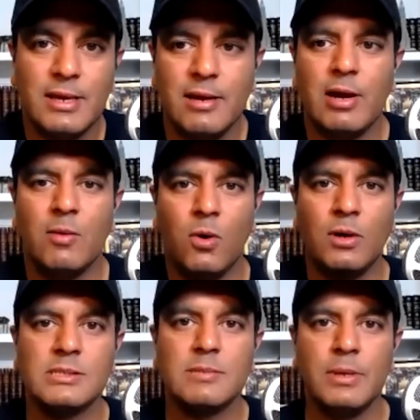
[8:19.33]
Here I
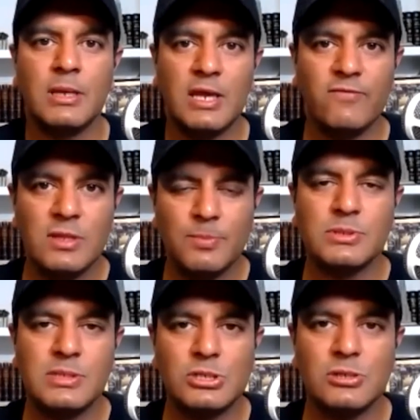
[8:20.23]
was being given the
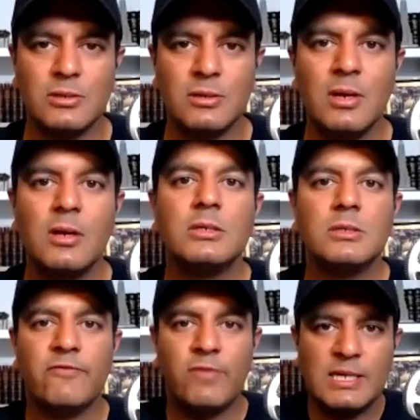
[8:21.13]
position
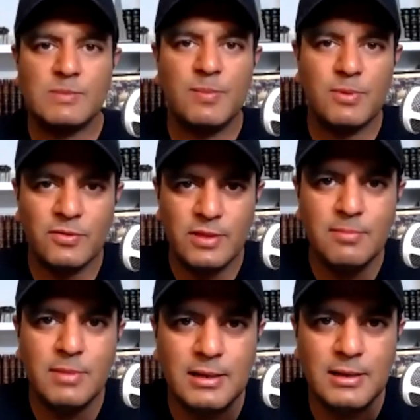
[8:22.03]
to advise people on their
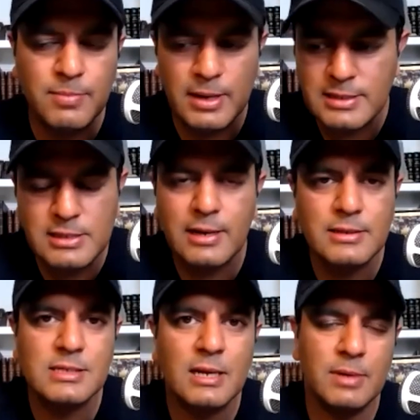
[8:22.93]
money, but I didn't
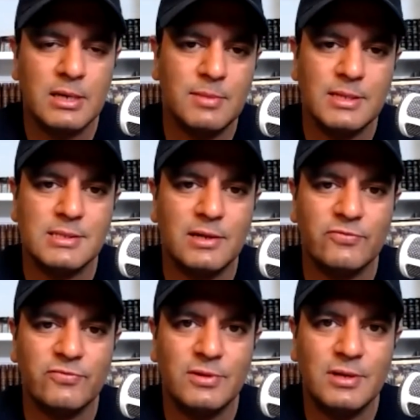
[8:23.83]
understand money myself.